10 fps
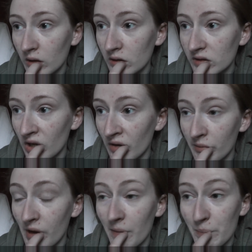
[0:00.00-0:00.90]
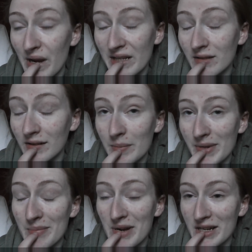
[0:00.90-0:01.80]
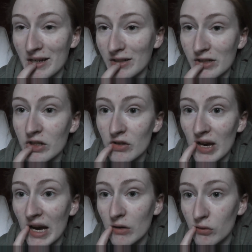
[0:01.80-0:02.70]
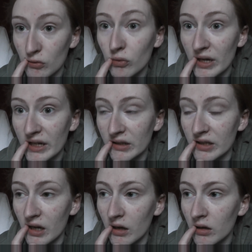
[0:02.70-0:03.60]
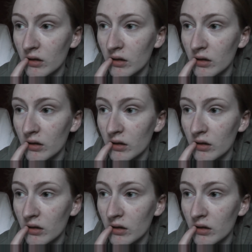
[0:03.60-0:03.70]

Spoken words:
So I've basically been meaning to do that all winter.